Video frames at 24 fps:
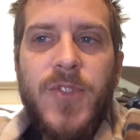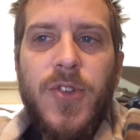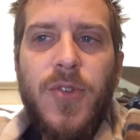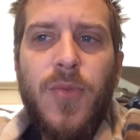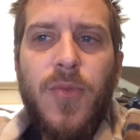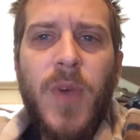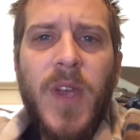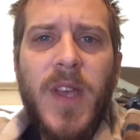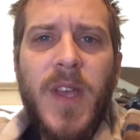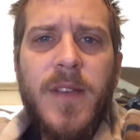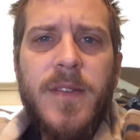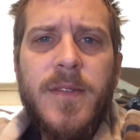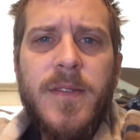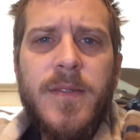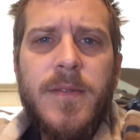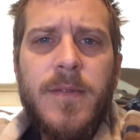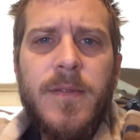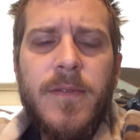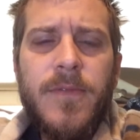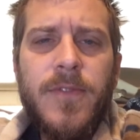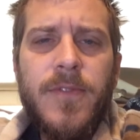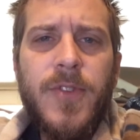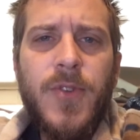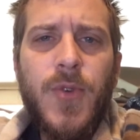weeks
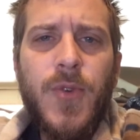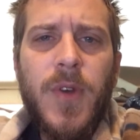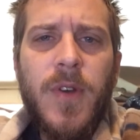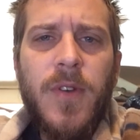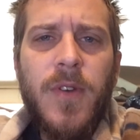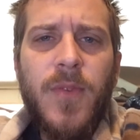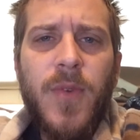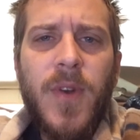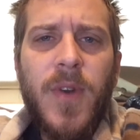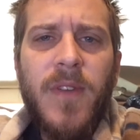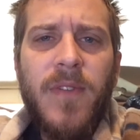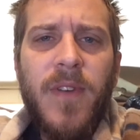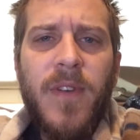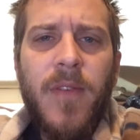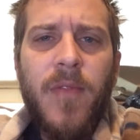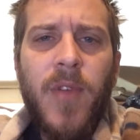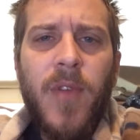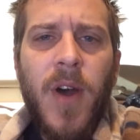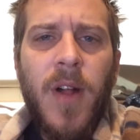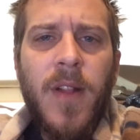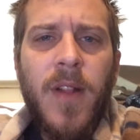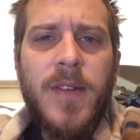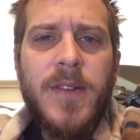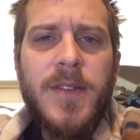for
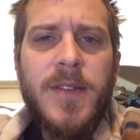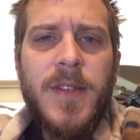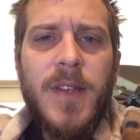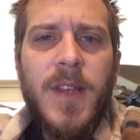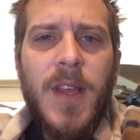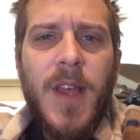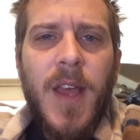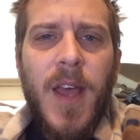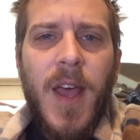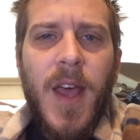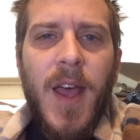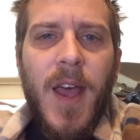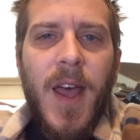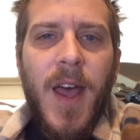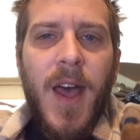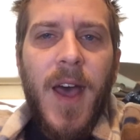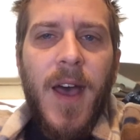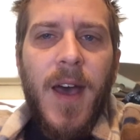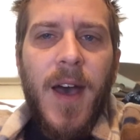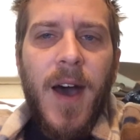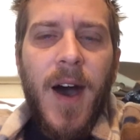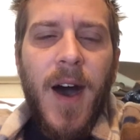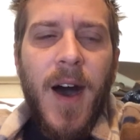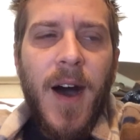
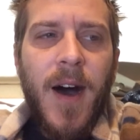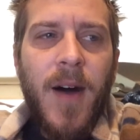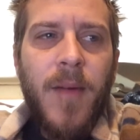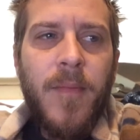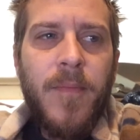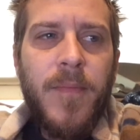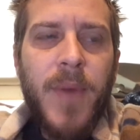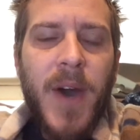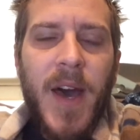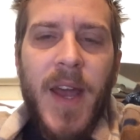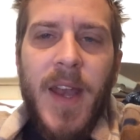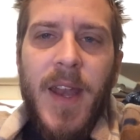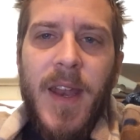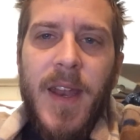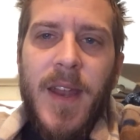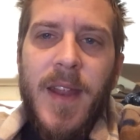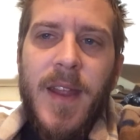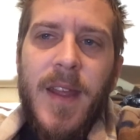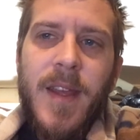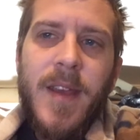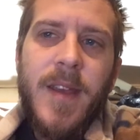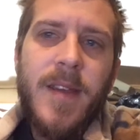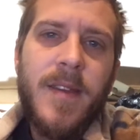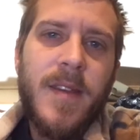$225. But
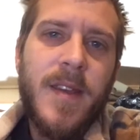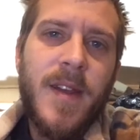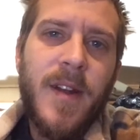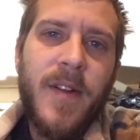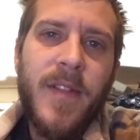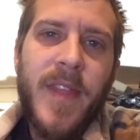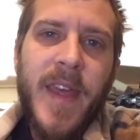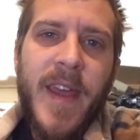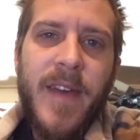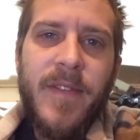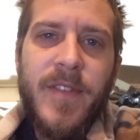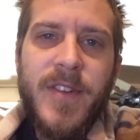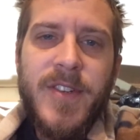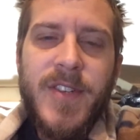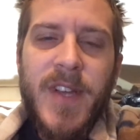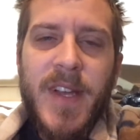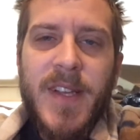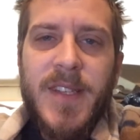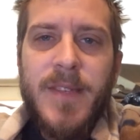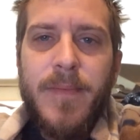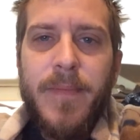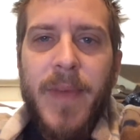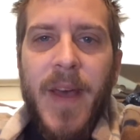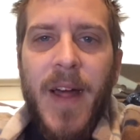they have their
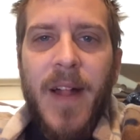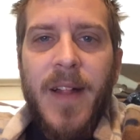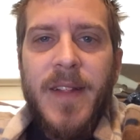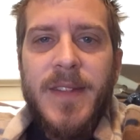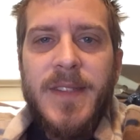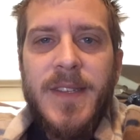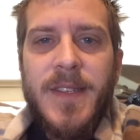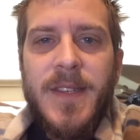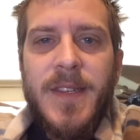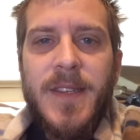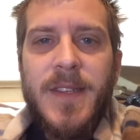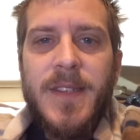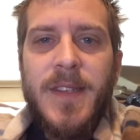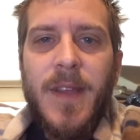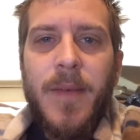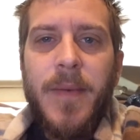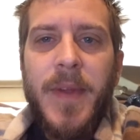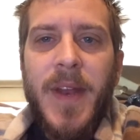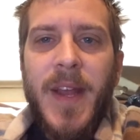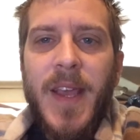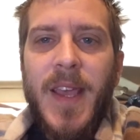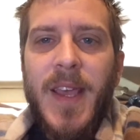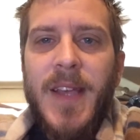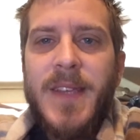checks and balances. I
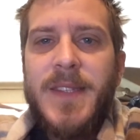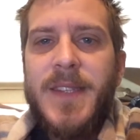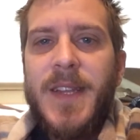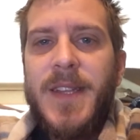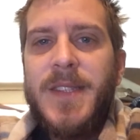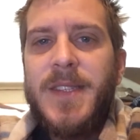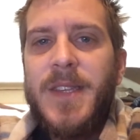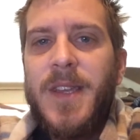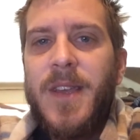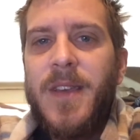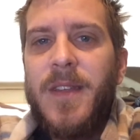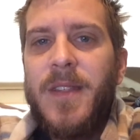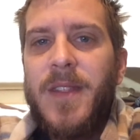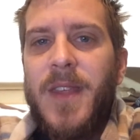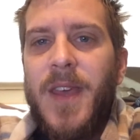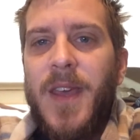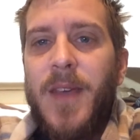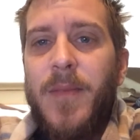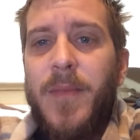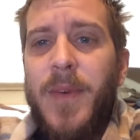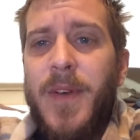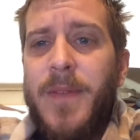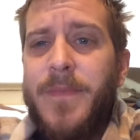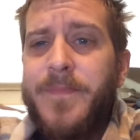mean, I guess that's a good
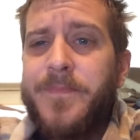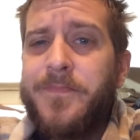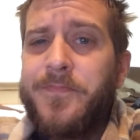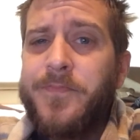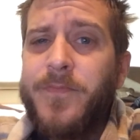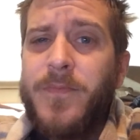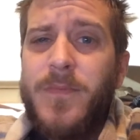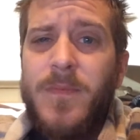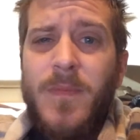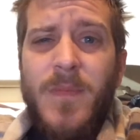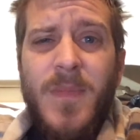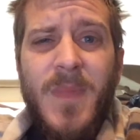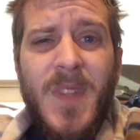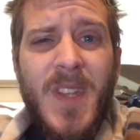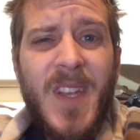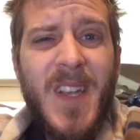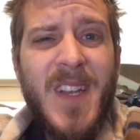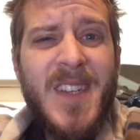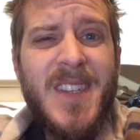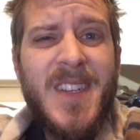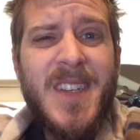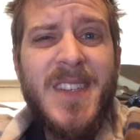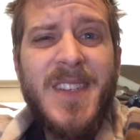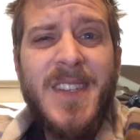thing, but
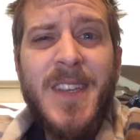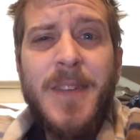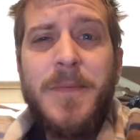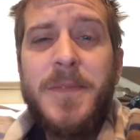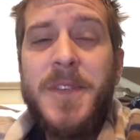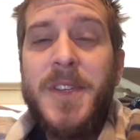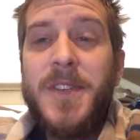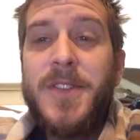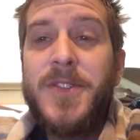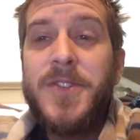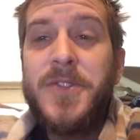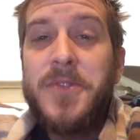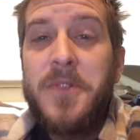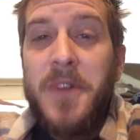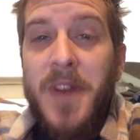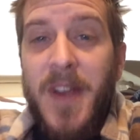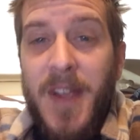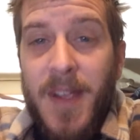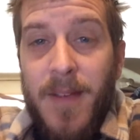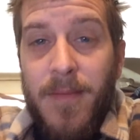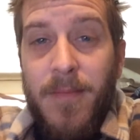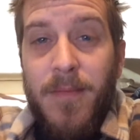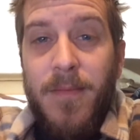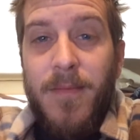it just seems
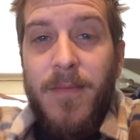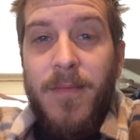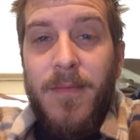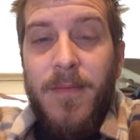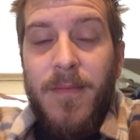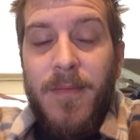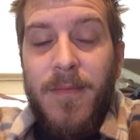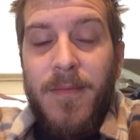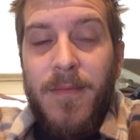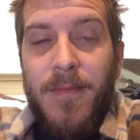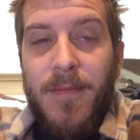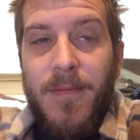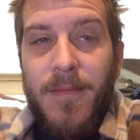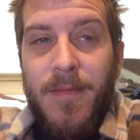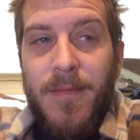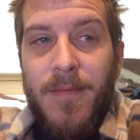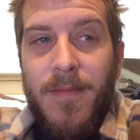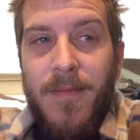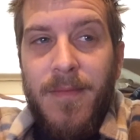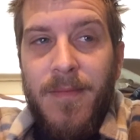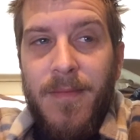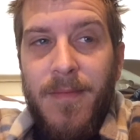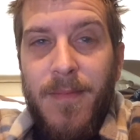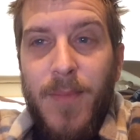extreme.
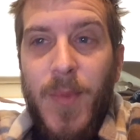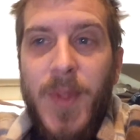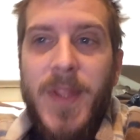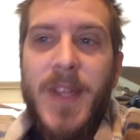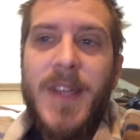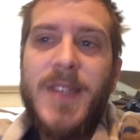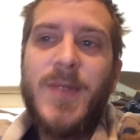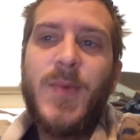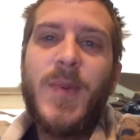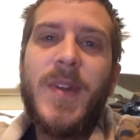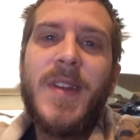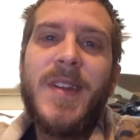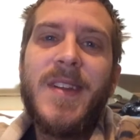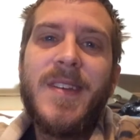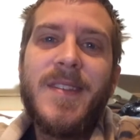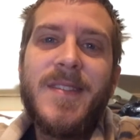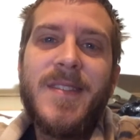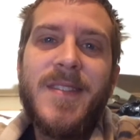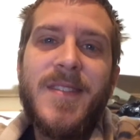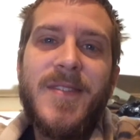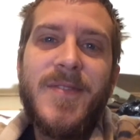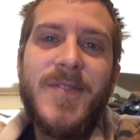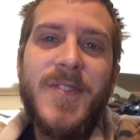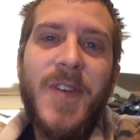But that's what it
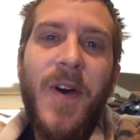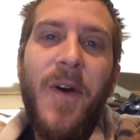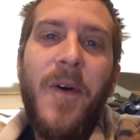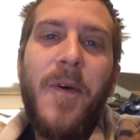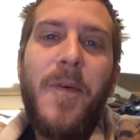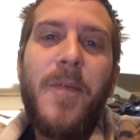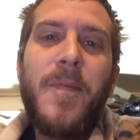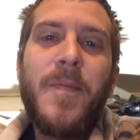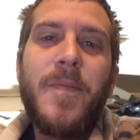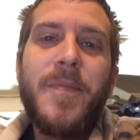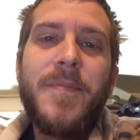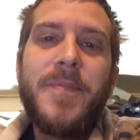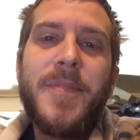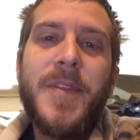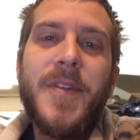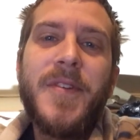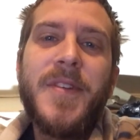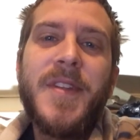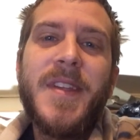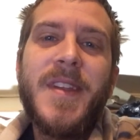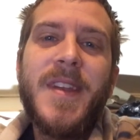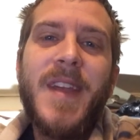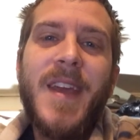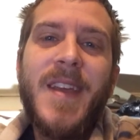is. So
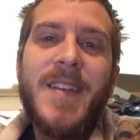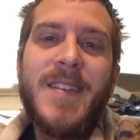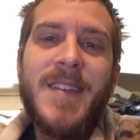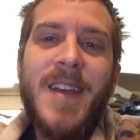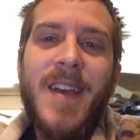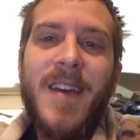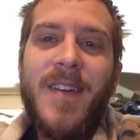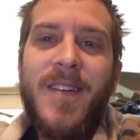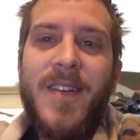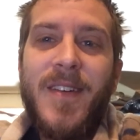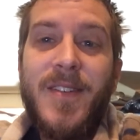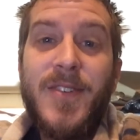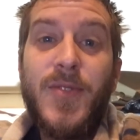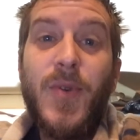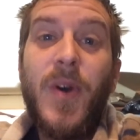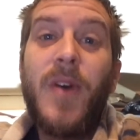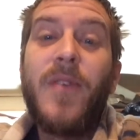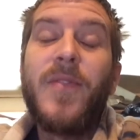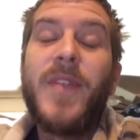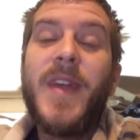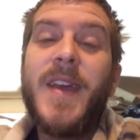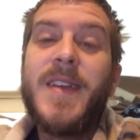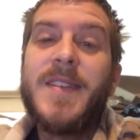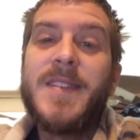13 days now,
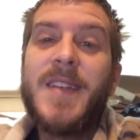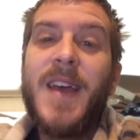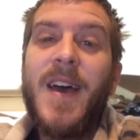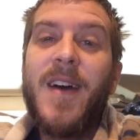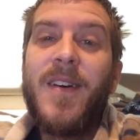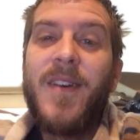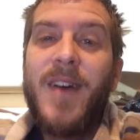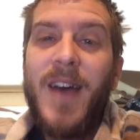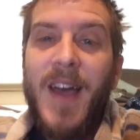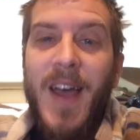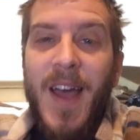12 days now.